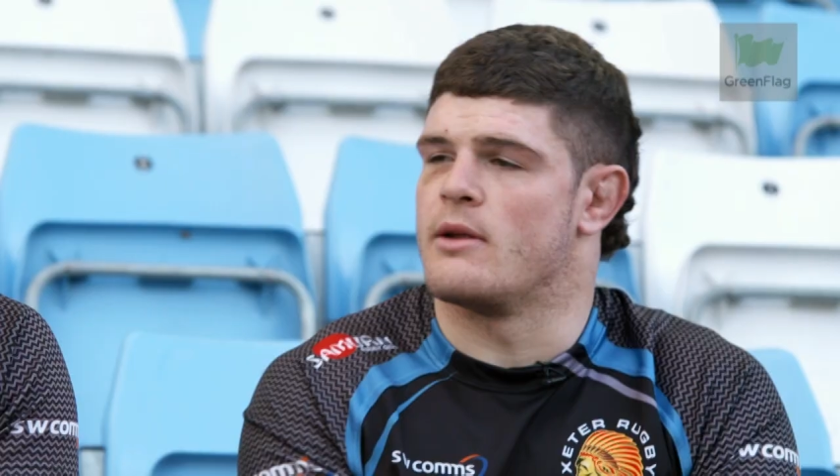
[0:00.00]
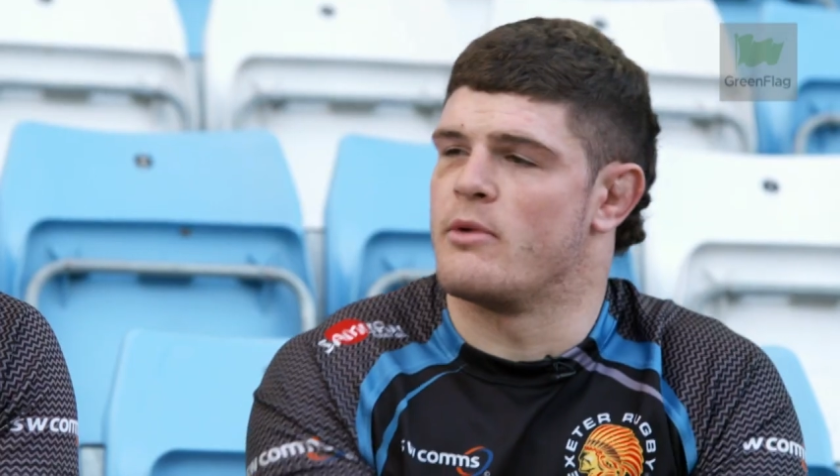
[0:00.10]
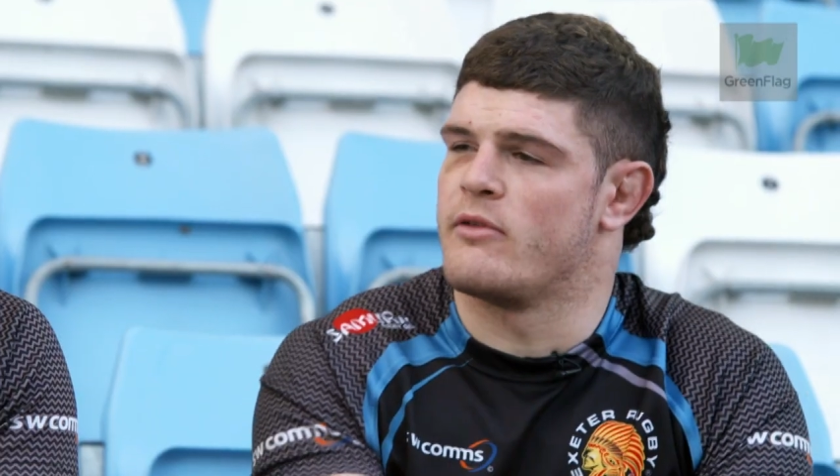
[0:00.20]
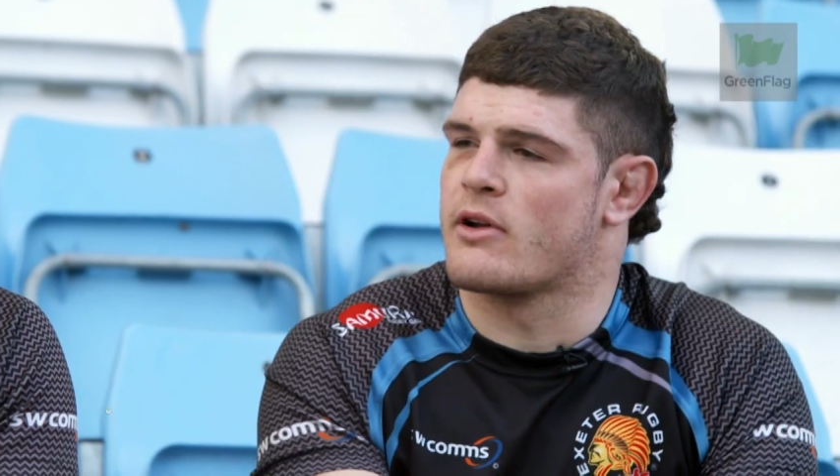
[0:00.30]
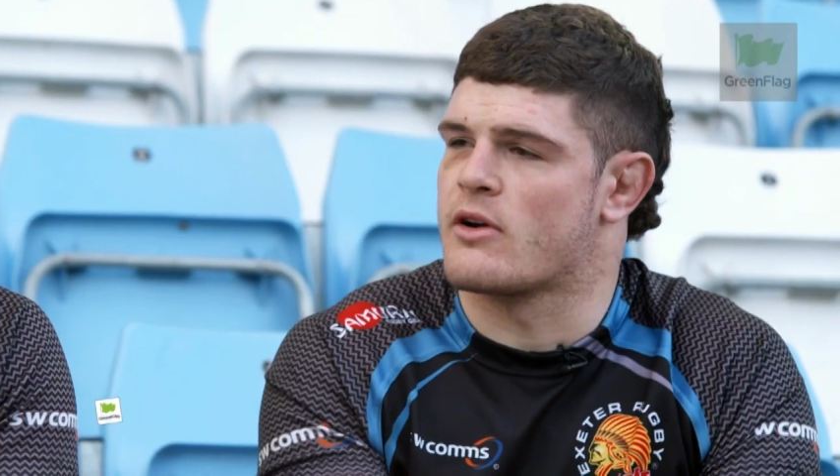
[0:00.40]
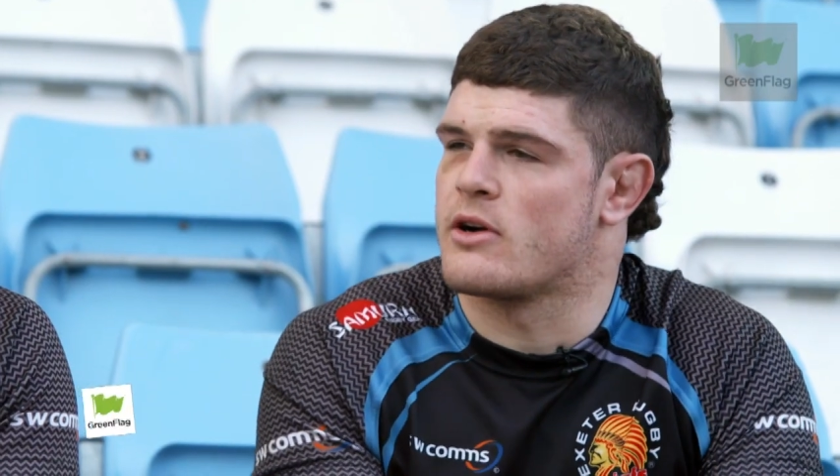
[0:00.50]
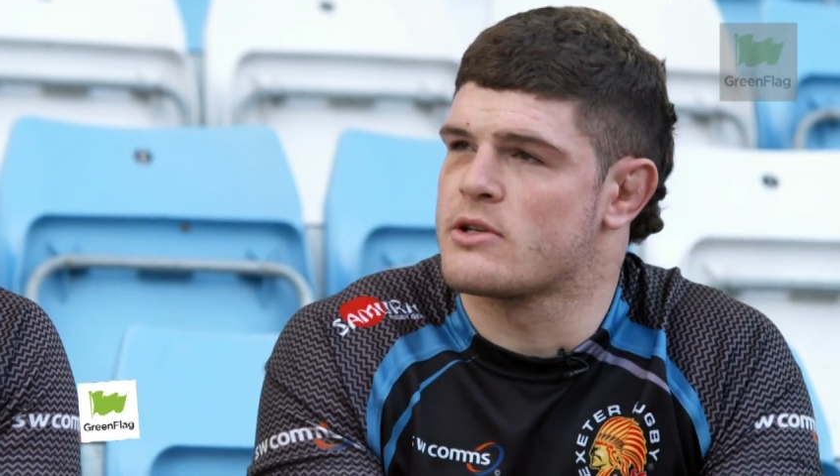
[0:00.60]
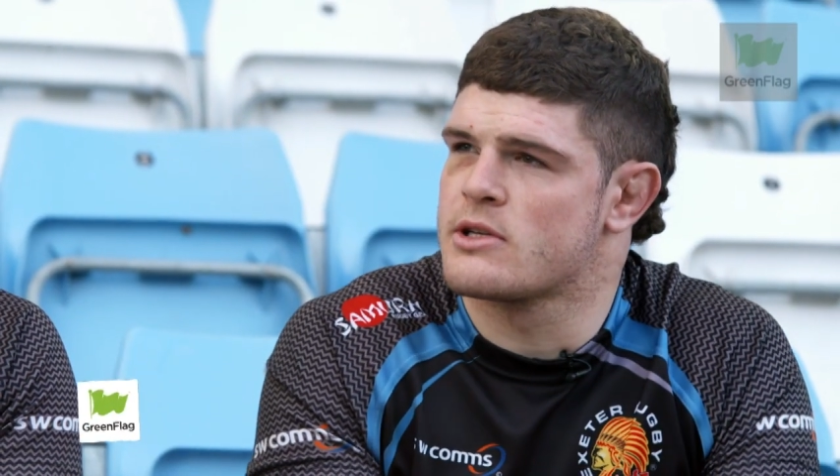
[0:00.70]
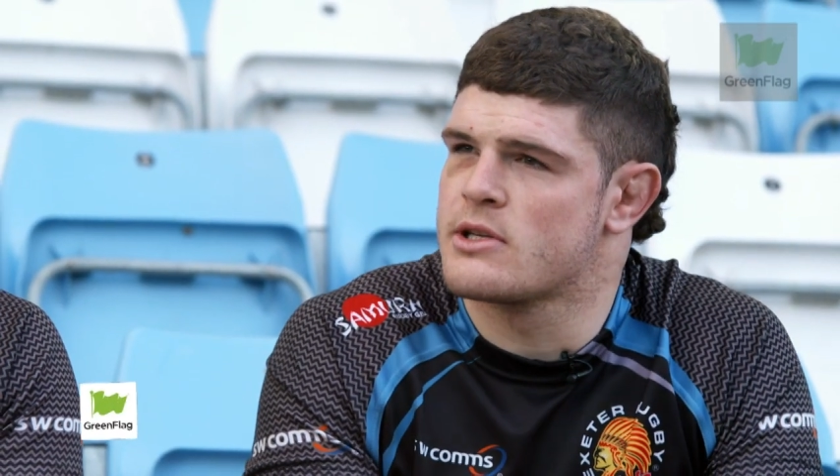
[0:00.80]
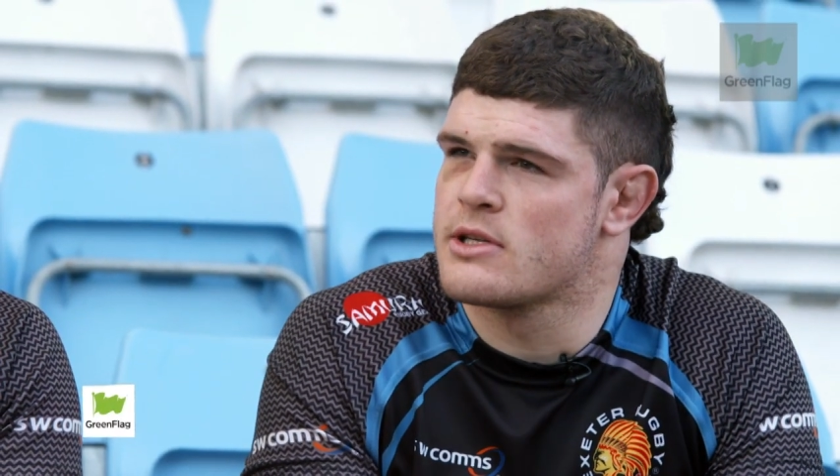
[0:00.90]
moved
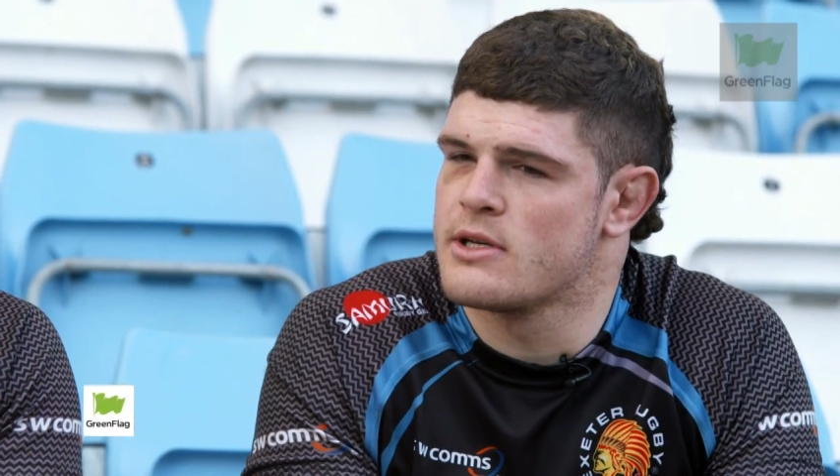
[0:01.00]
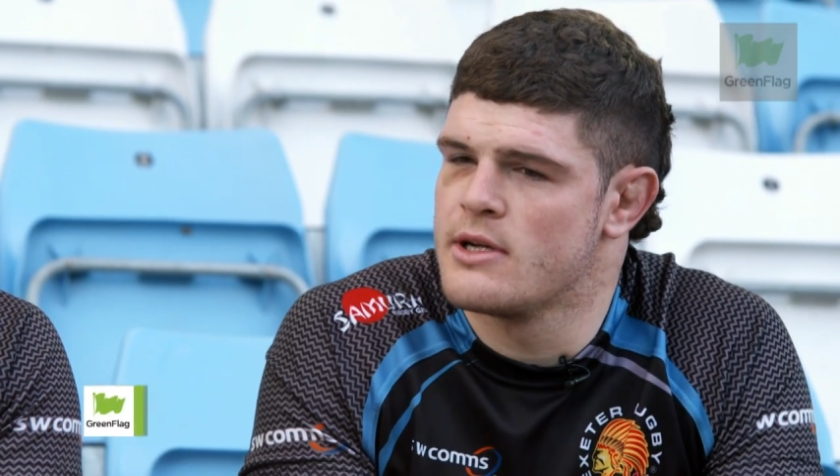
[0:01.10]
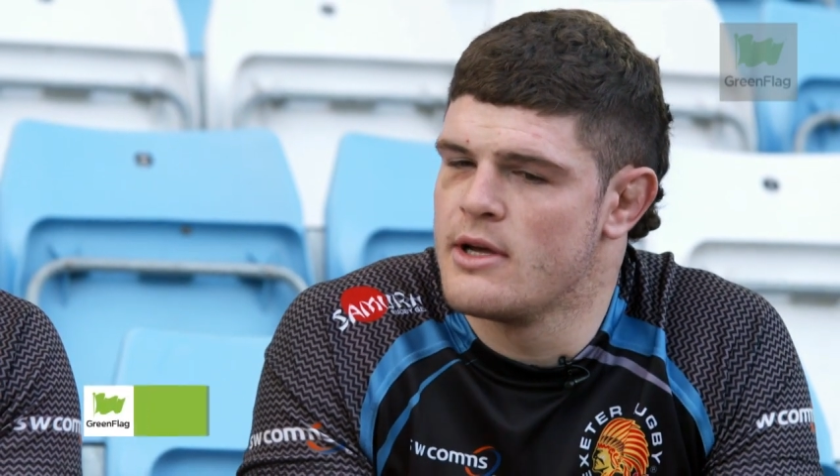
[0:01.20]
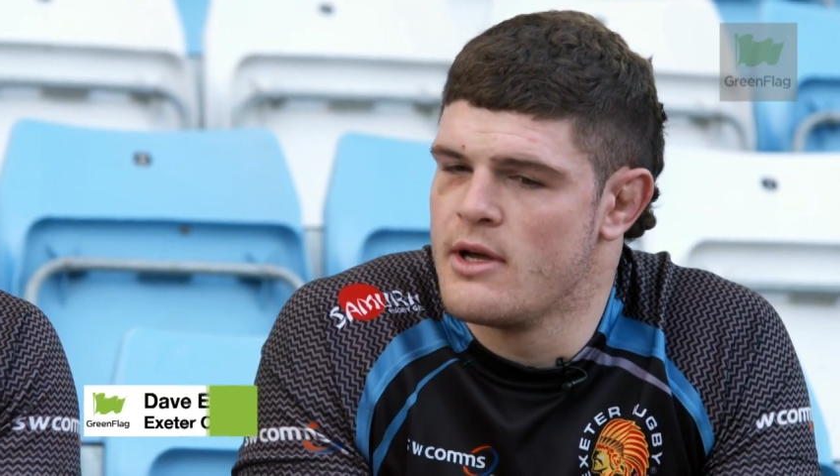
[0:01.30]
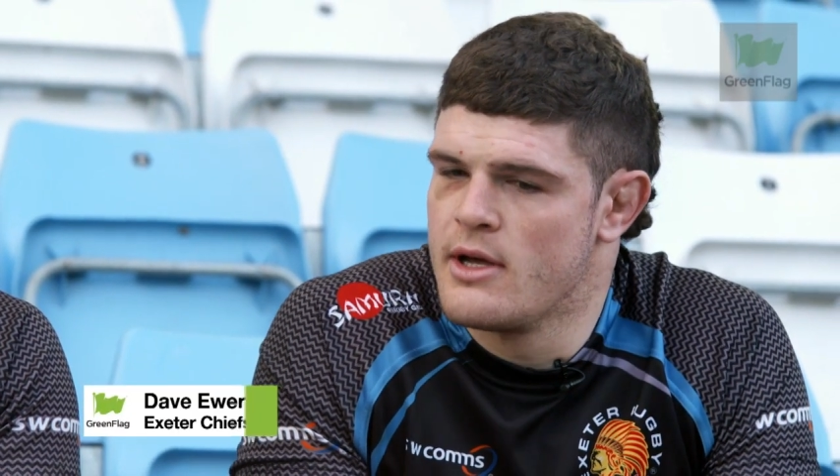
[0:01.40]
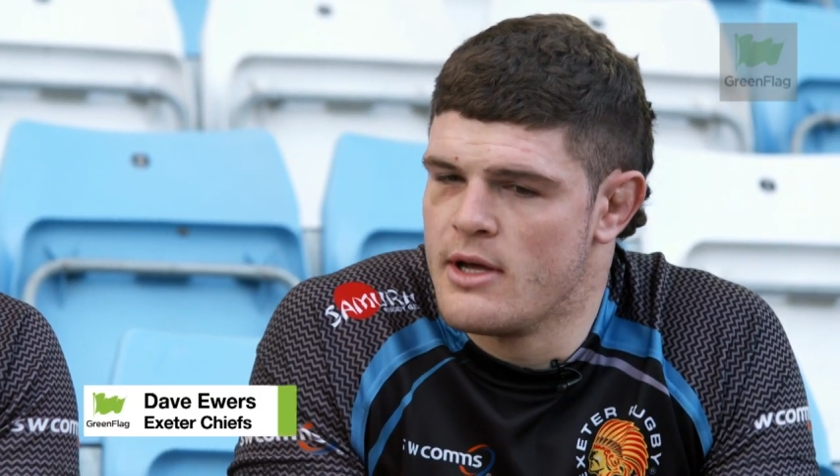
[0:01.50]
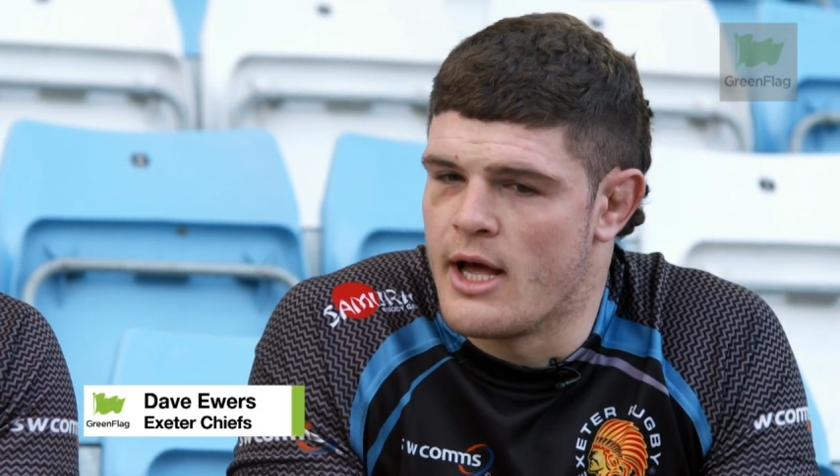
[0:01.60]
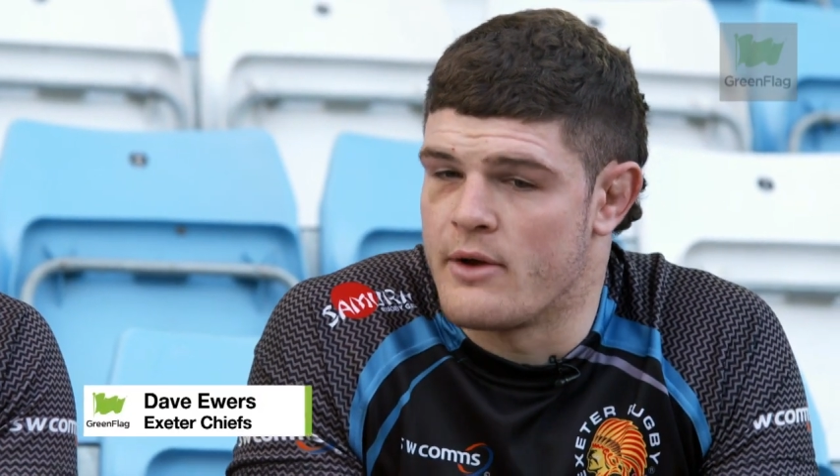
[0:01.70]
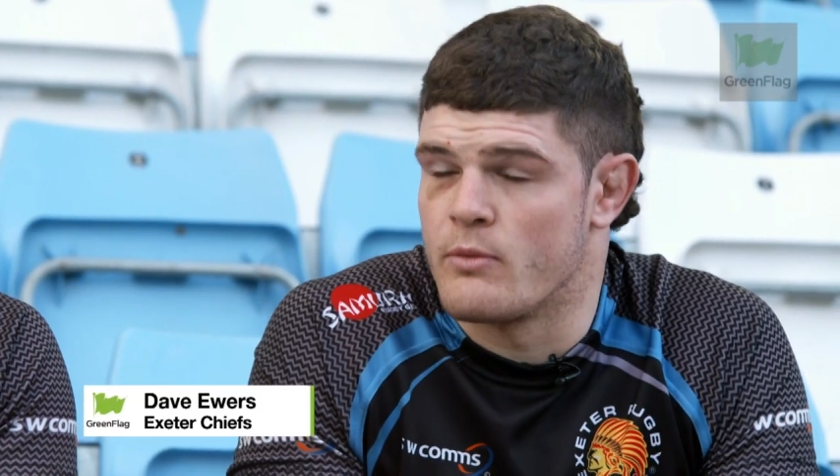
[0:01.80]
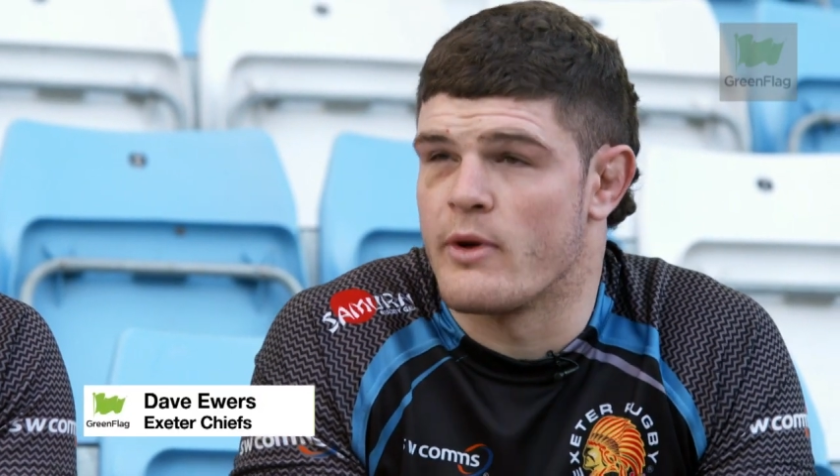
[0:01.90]
across and